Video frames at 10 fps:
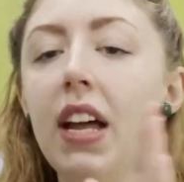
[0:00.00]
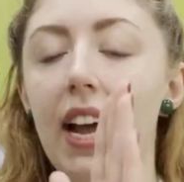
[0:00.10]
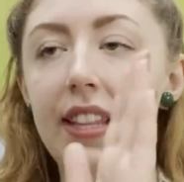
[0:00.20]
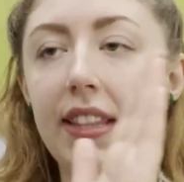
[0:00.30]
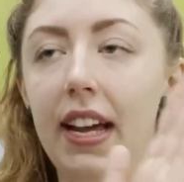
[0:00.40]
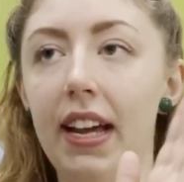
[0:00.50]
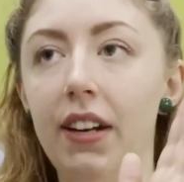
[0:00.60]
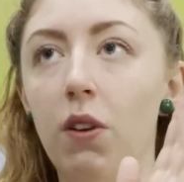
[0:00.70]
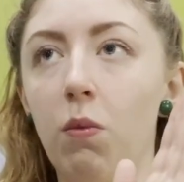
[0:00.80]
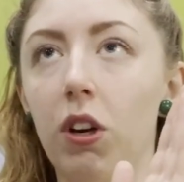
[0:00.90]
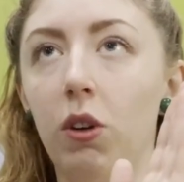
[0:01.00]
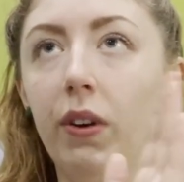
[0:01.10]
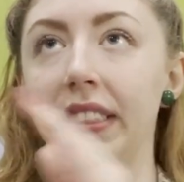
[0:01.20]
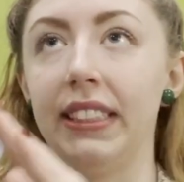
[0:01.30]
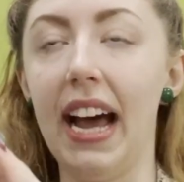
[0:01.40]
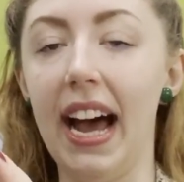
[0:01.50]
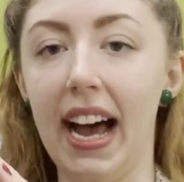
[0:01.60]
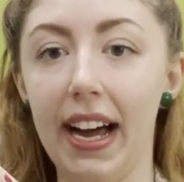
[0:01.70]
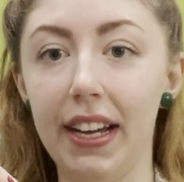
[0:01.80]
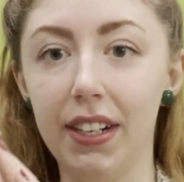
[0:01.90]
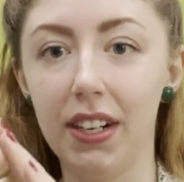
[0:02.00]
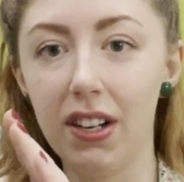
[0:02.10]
and then we're going to add